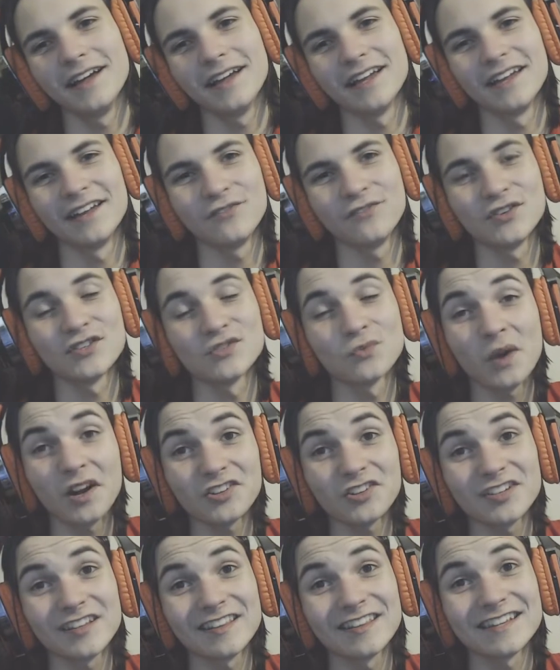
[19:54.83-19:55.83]
If he's
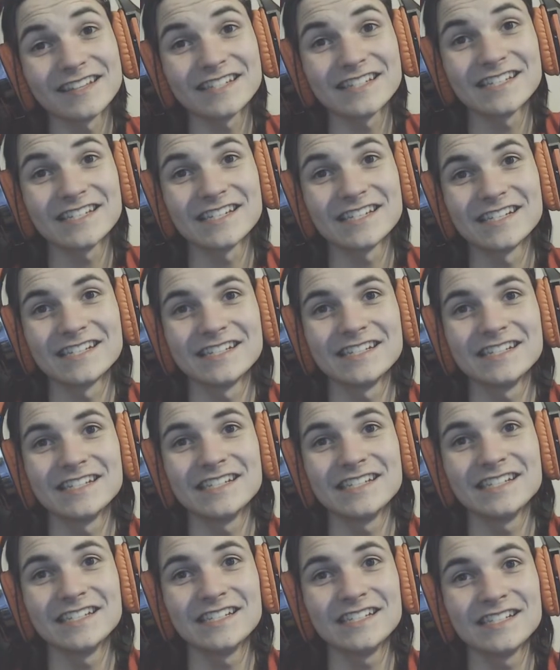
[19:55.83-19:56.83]
watching this,
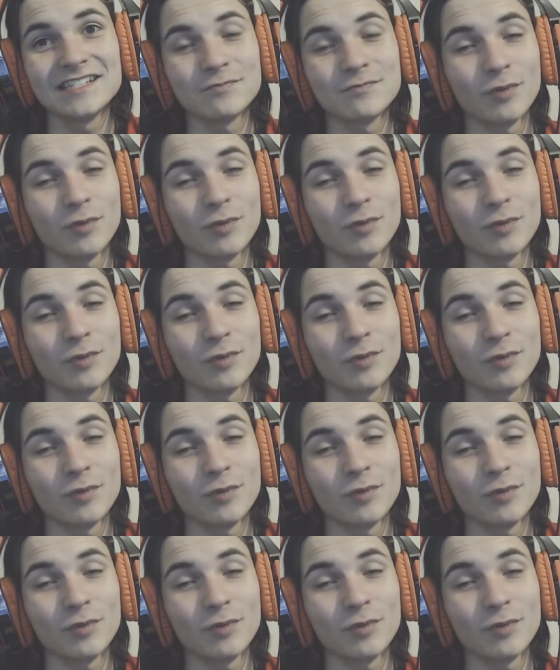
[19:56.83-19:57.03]
he's